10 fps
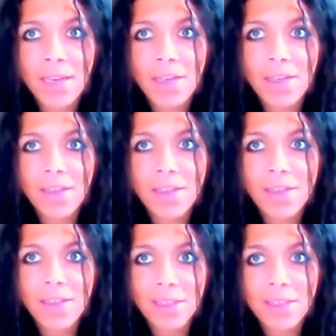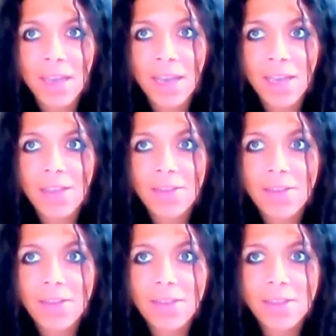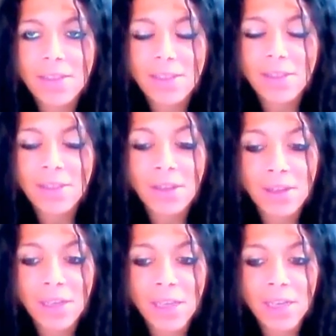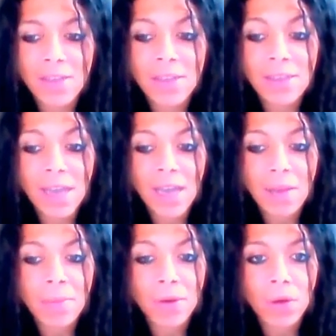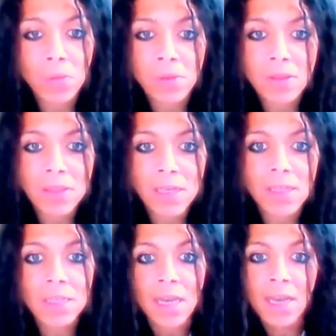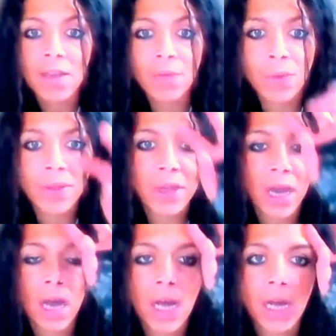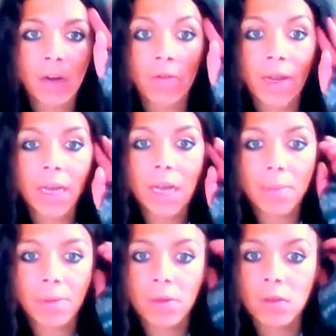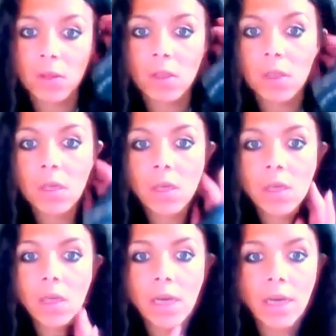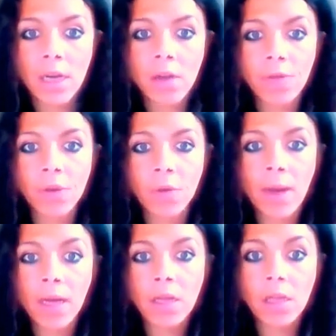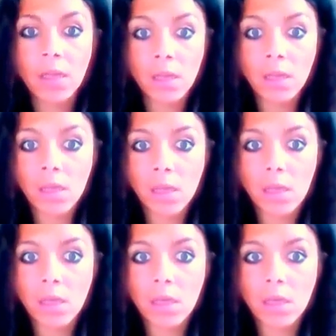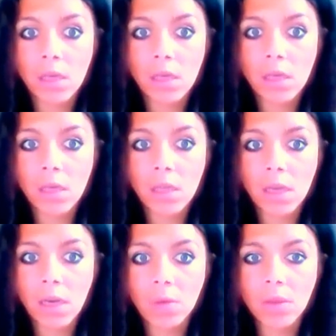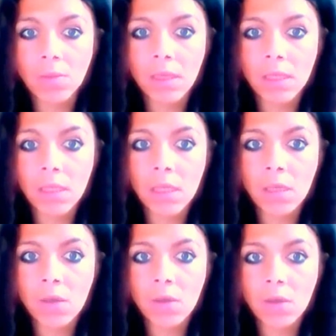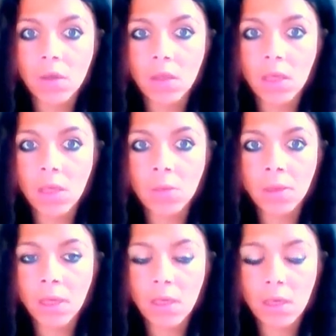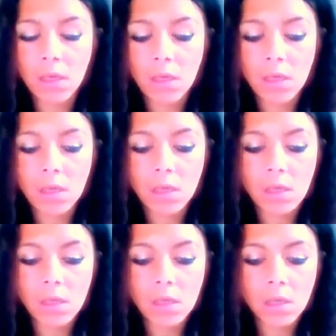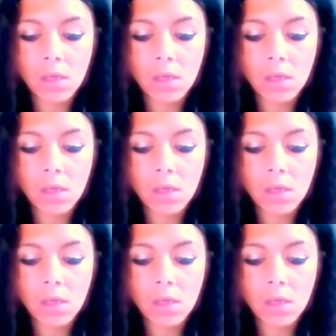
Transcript: Almost a year to the date. Not a year to the date, but almost a year to the date of when the car wreck happened. And I know full well that was meant to kill me.